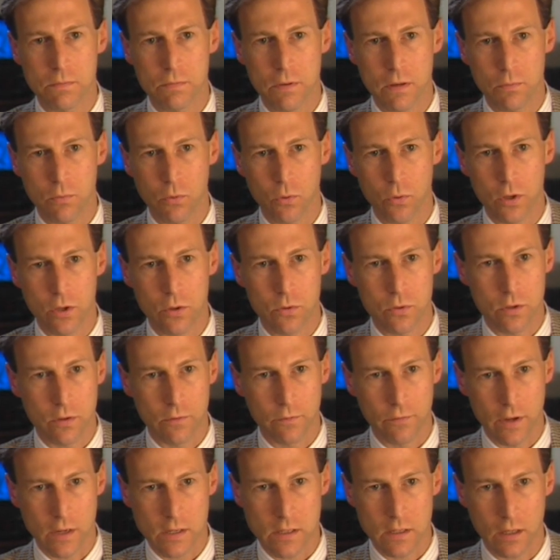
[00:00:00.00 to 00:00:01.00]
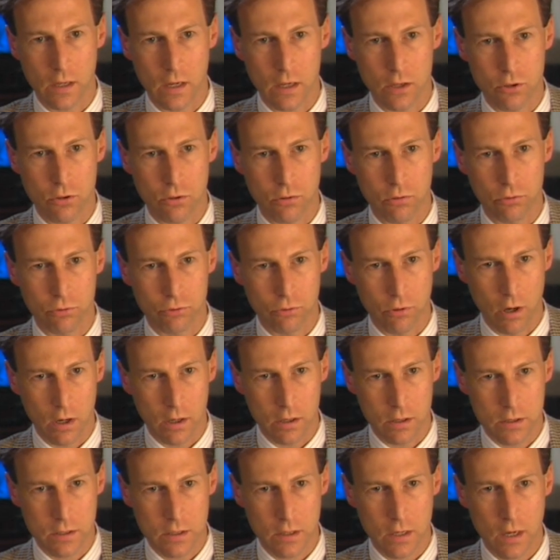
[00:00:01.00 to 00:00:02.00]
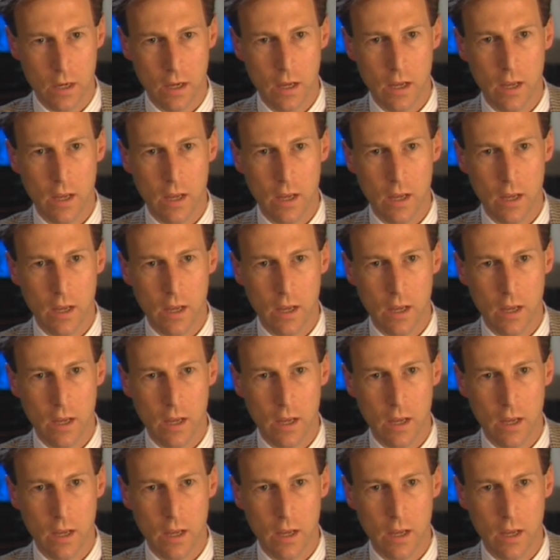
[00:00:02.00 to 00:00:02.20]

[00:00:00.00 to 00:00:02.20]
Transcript: people, we use investigational drugs,